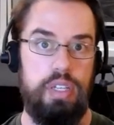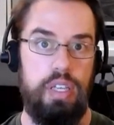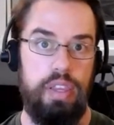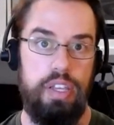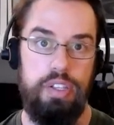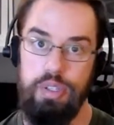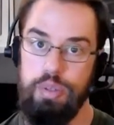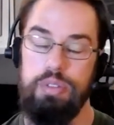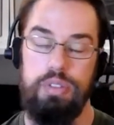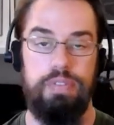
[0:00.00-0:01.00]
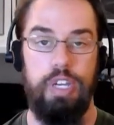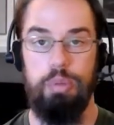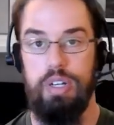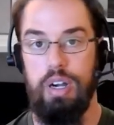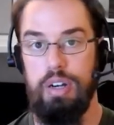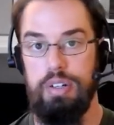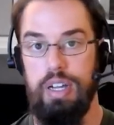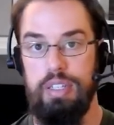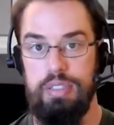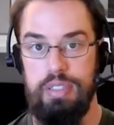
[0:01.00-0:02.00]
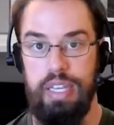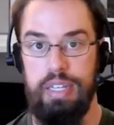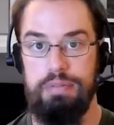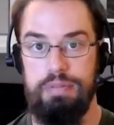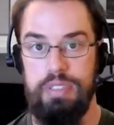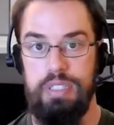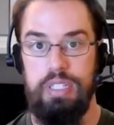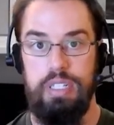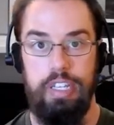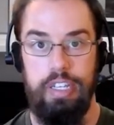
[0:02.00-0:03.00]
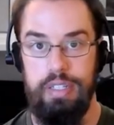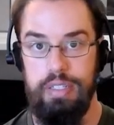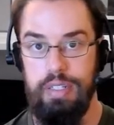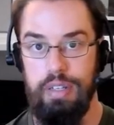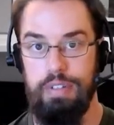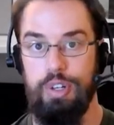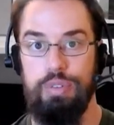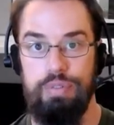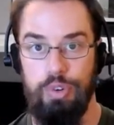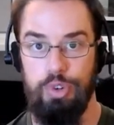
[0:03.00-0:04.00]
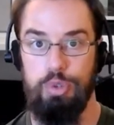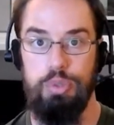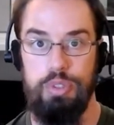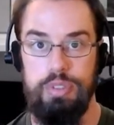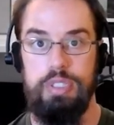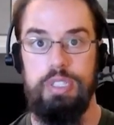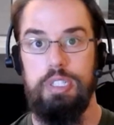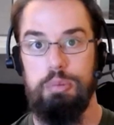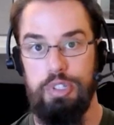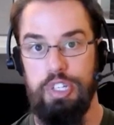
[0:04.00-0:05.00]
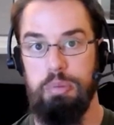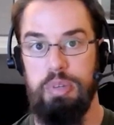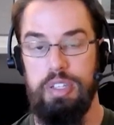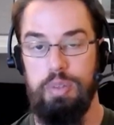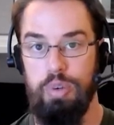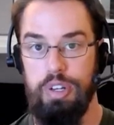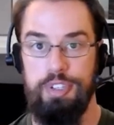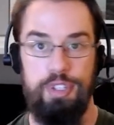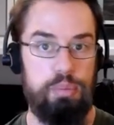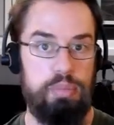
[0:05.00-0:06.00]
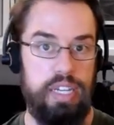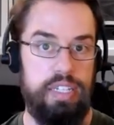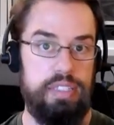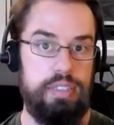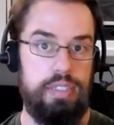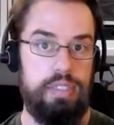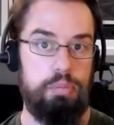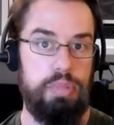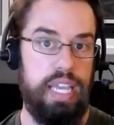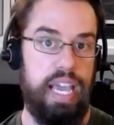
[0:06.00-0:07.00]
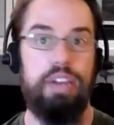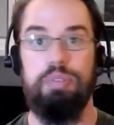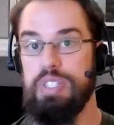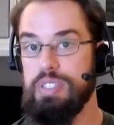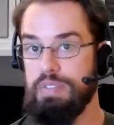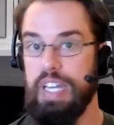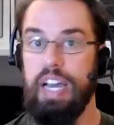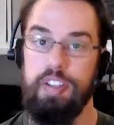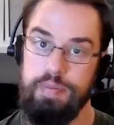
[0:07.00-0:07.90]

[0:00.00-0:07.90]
that you and your family are not left in a very vulnerable predicament where you might be at risk of dying.